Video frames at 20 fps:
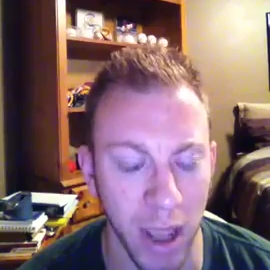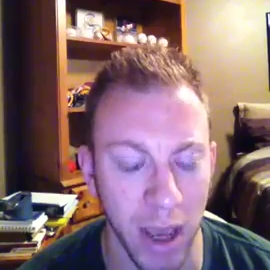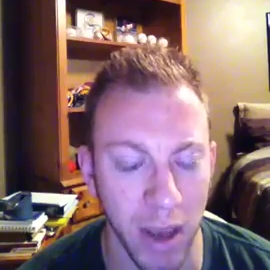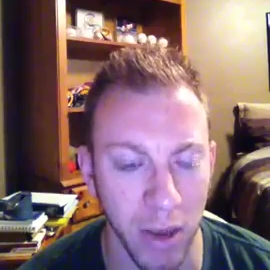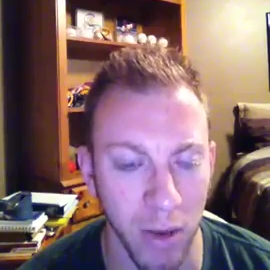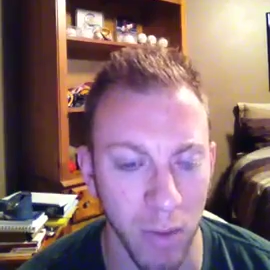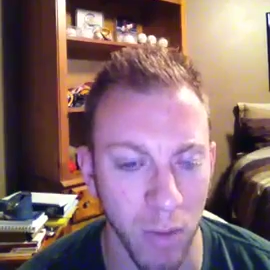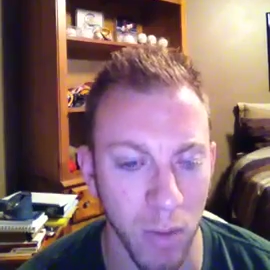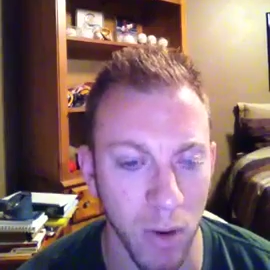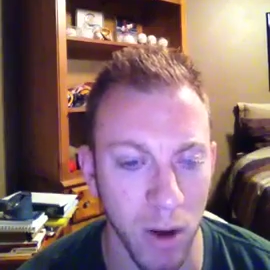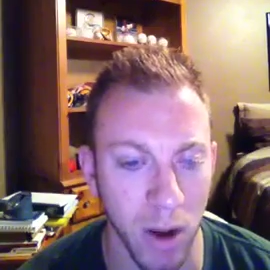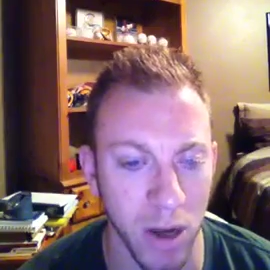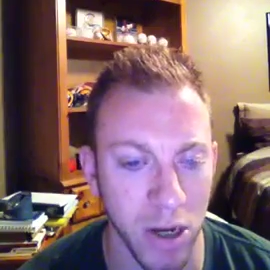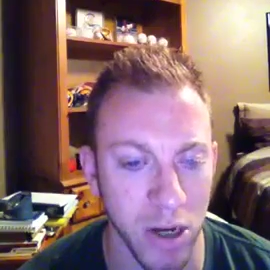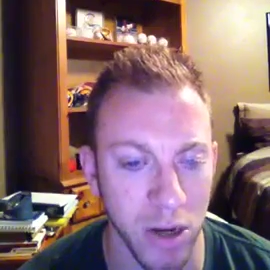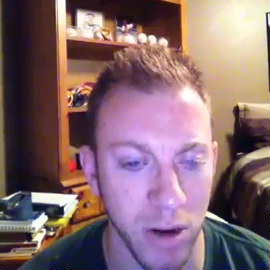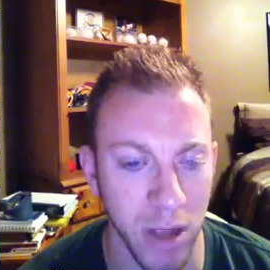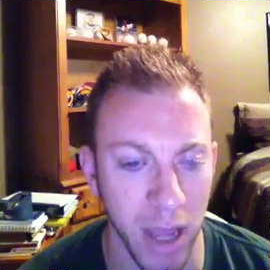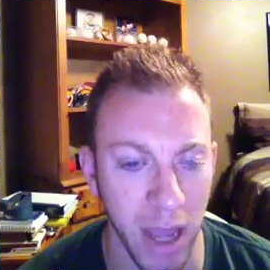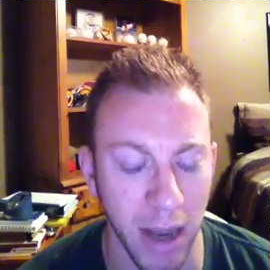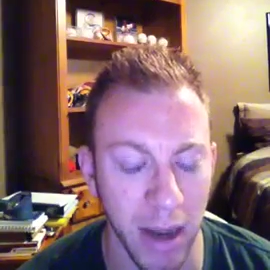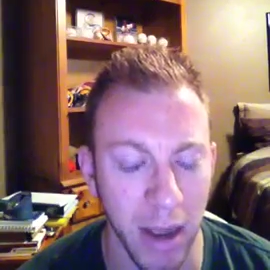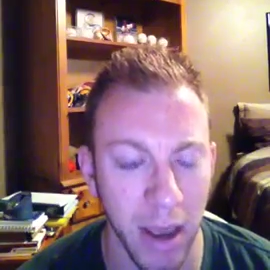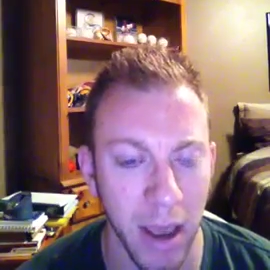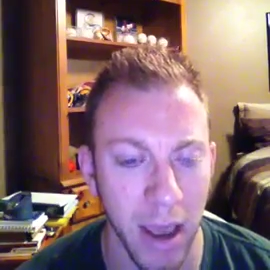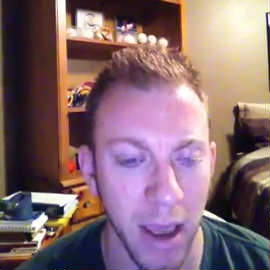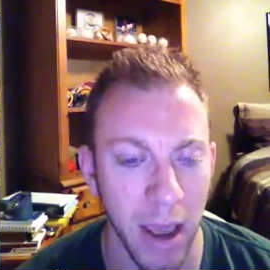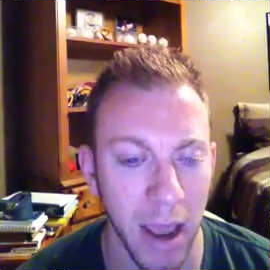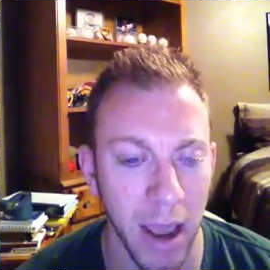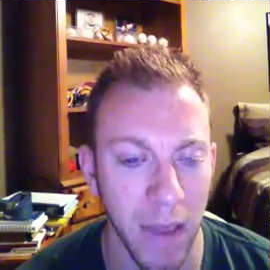How you walk is your gait,
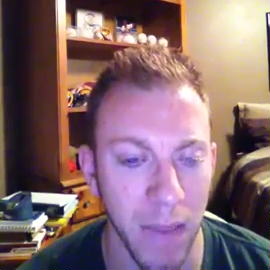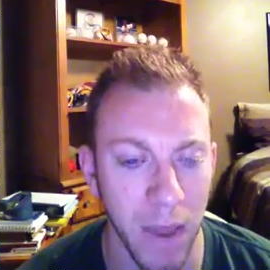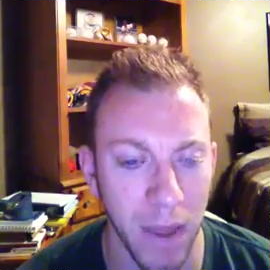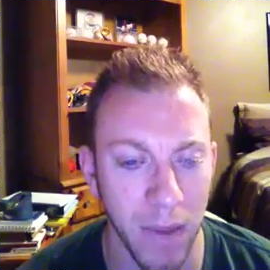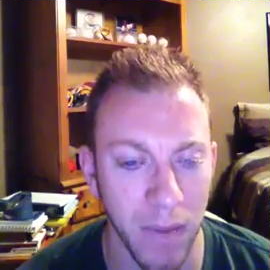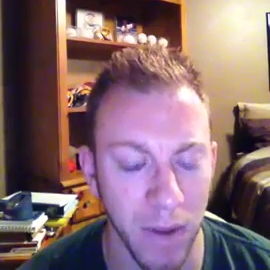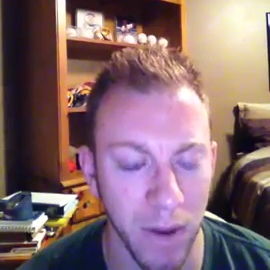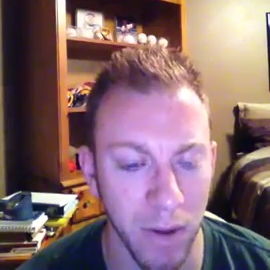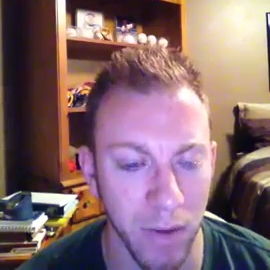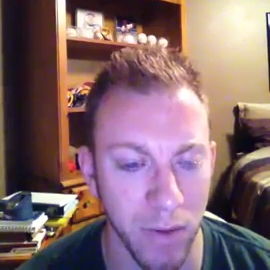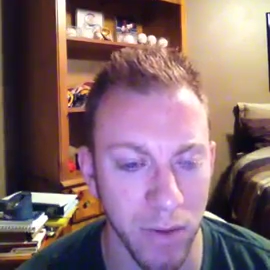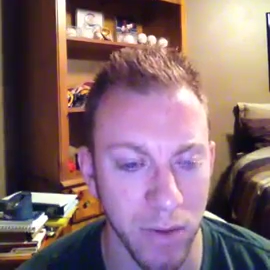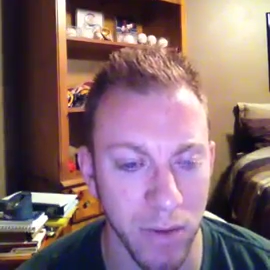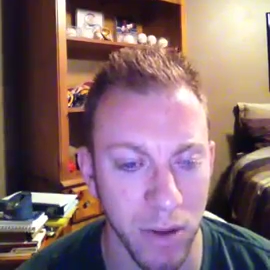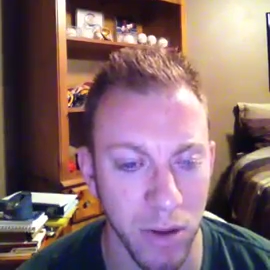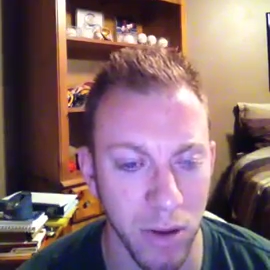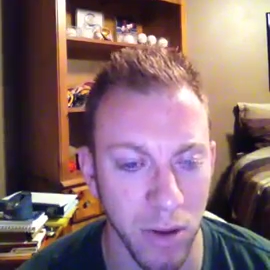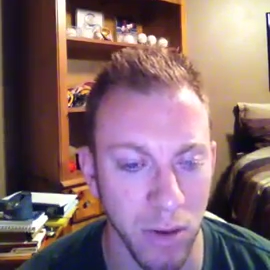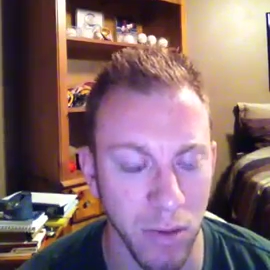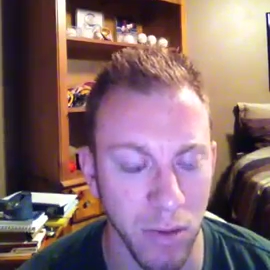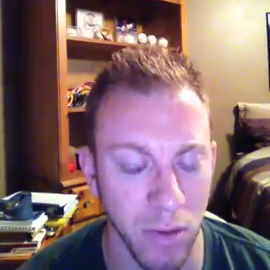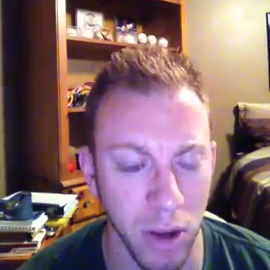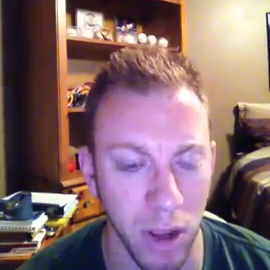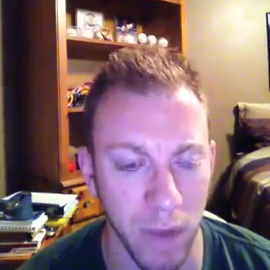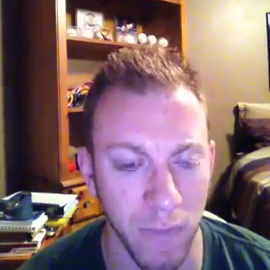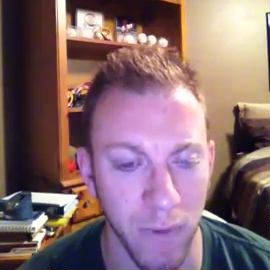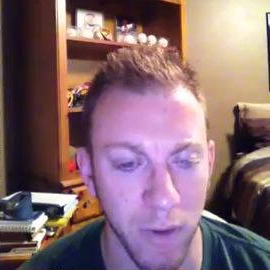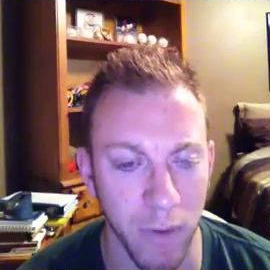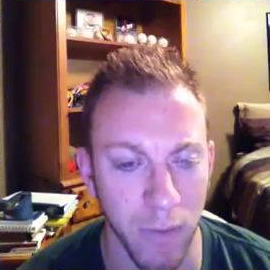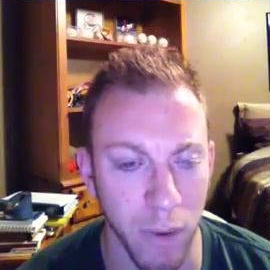and they'll look
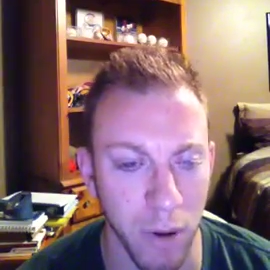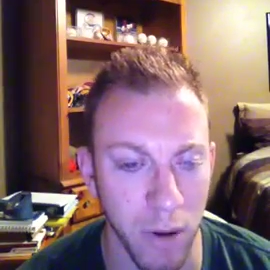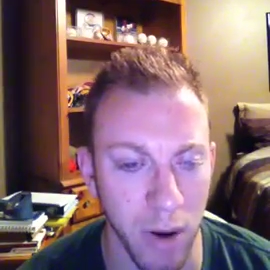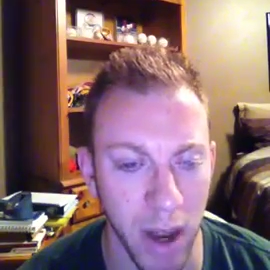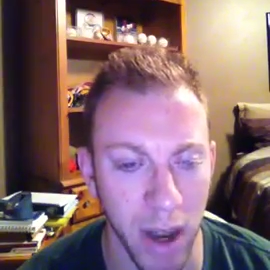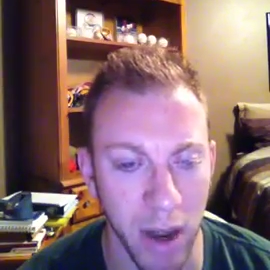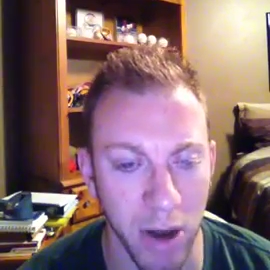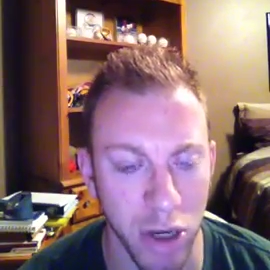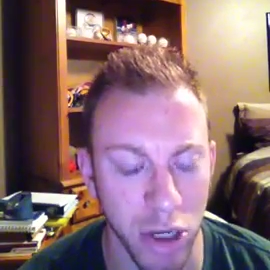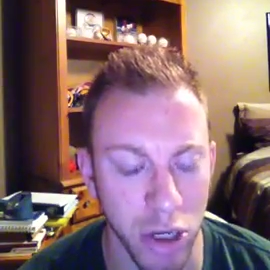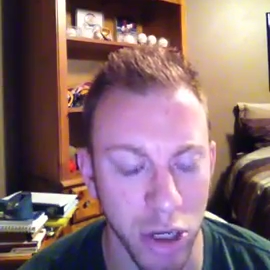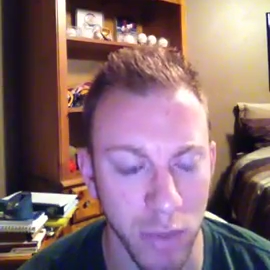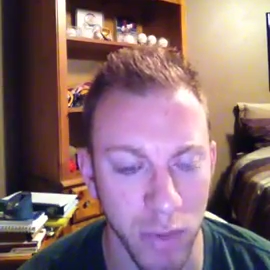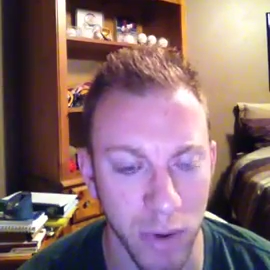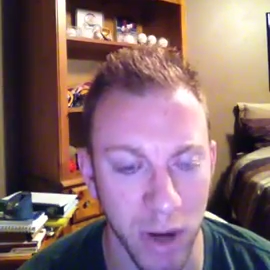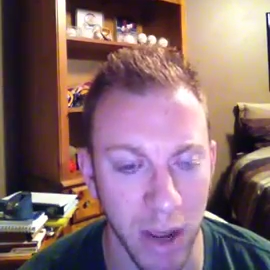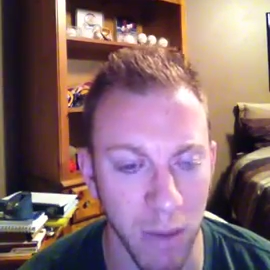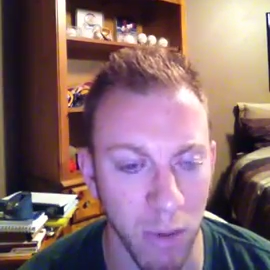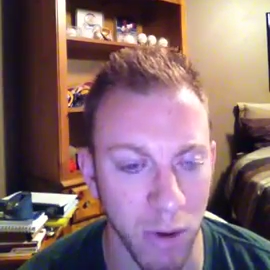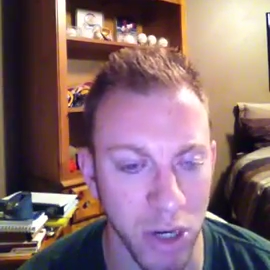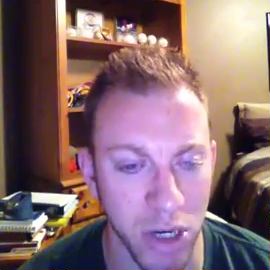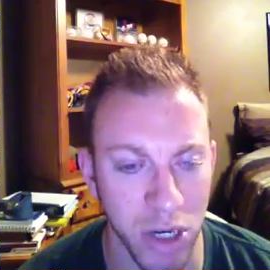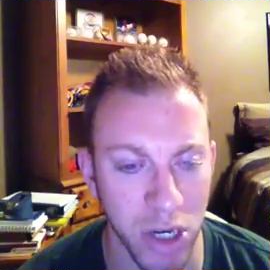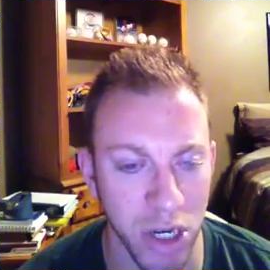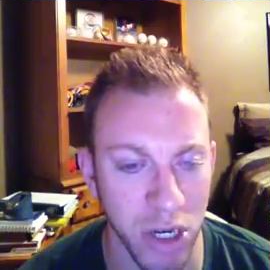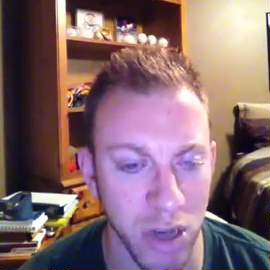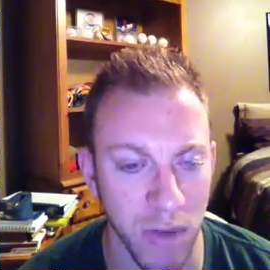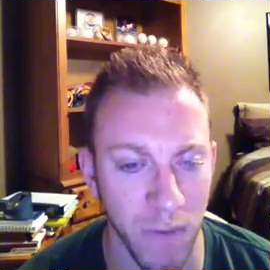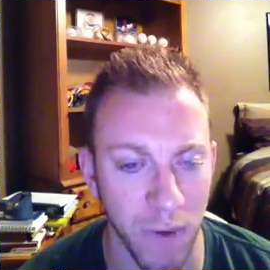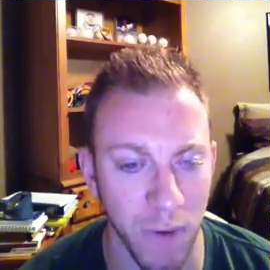if you pronate or supinate, which is
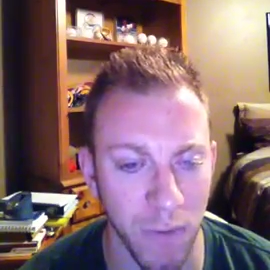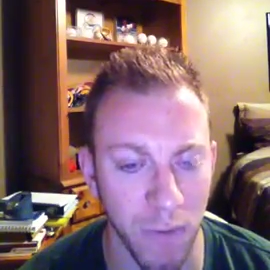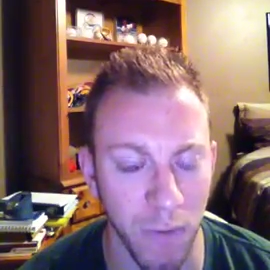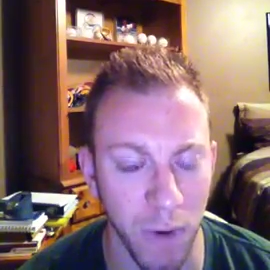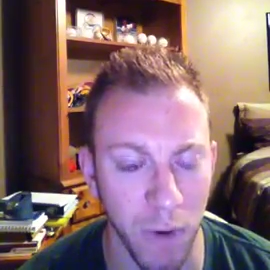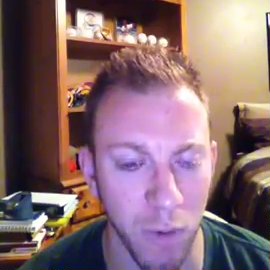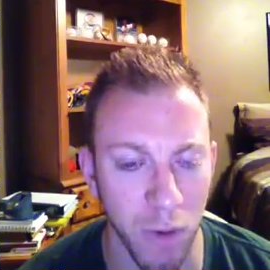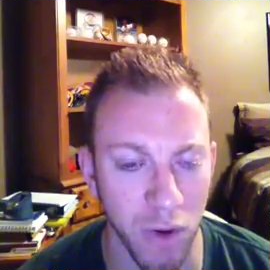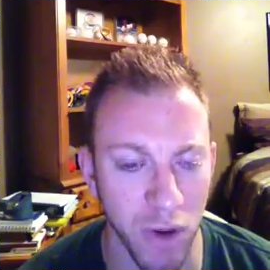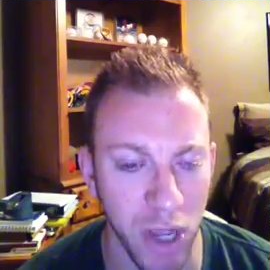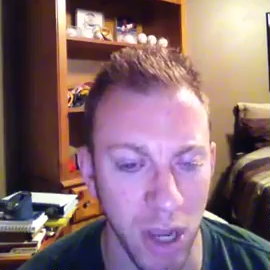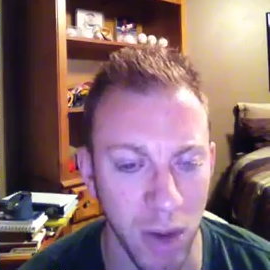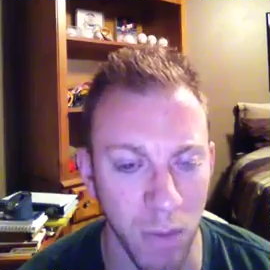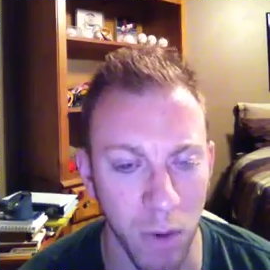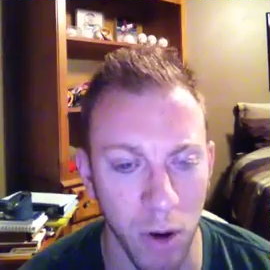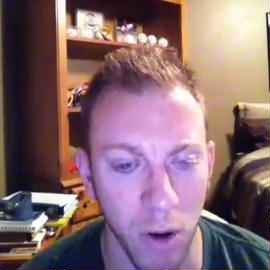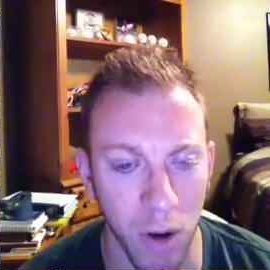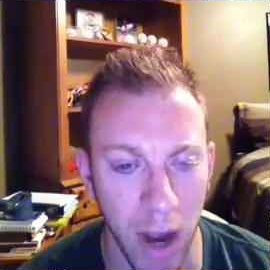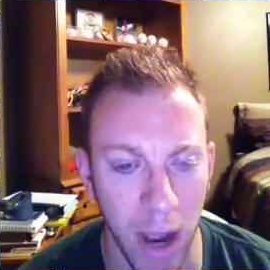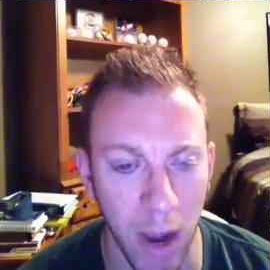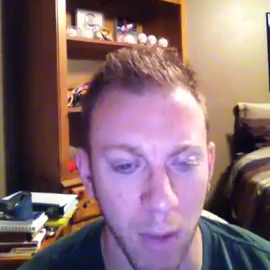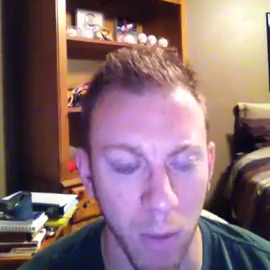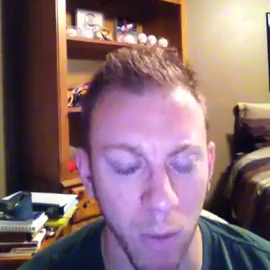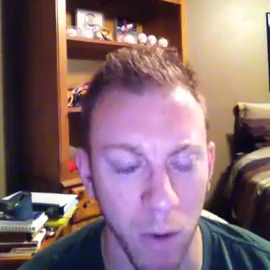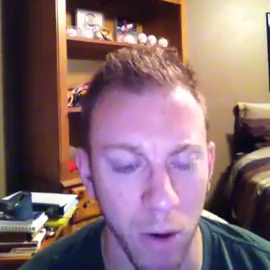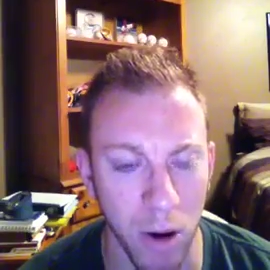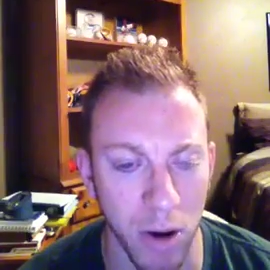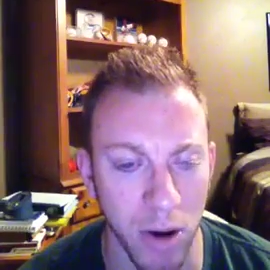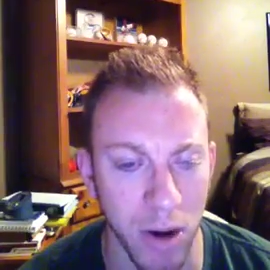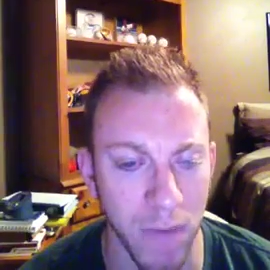just if your foot rolls inward or
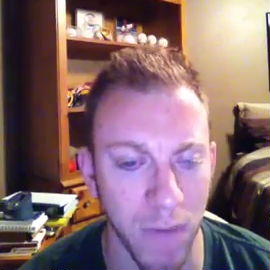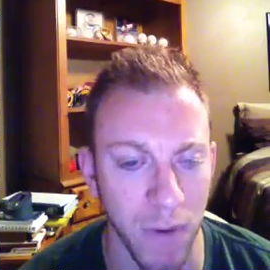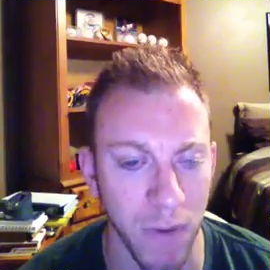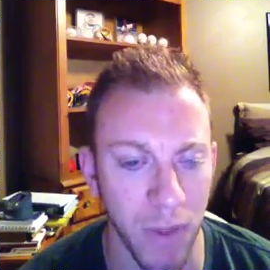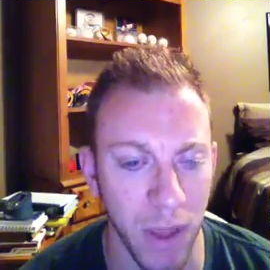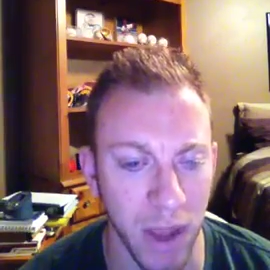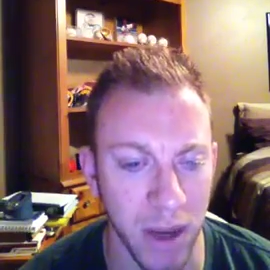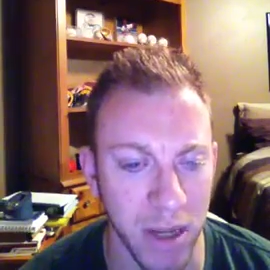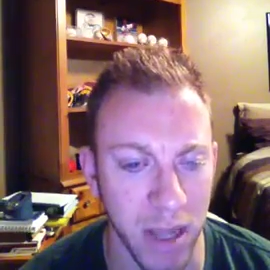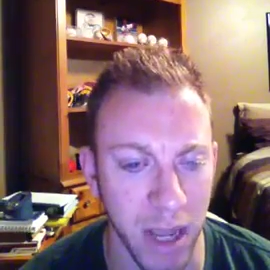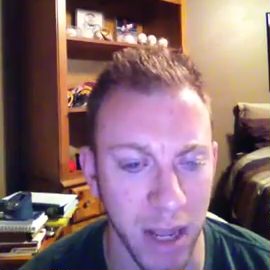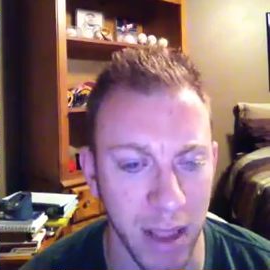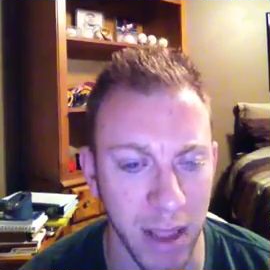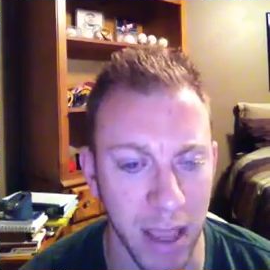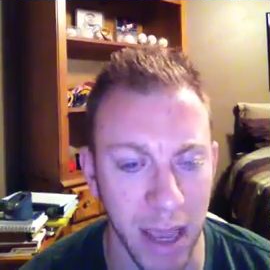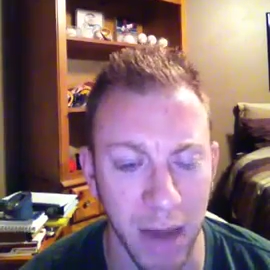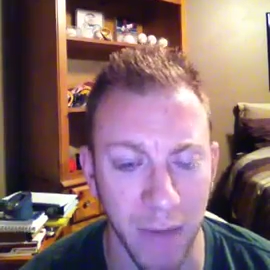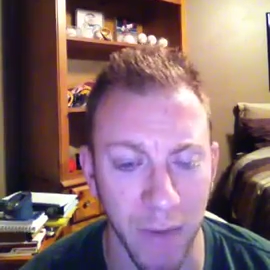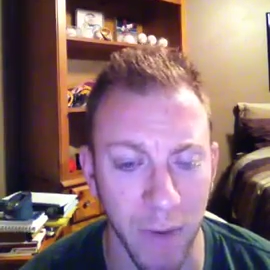outward or different things like that.